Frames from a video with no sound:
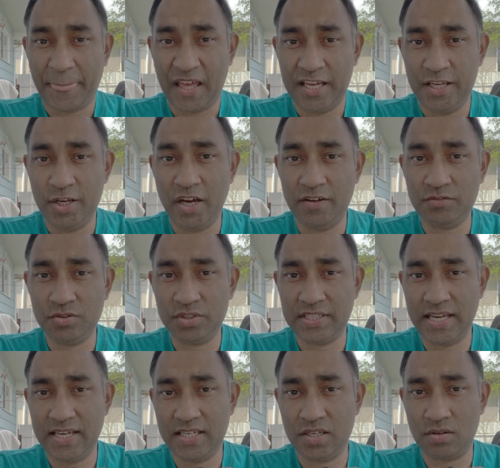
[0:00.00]
you have to
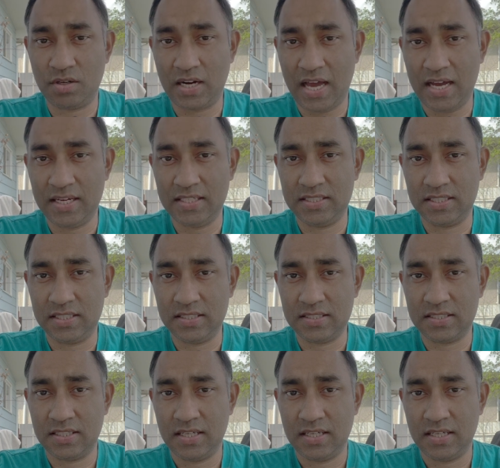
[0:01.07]
take your luggages,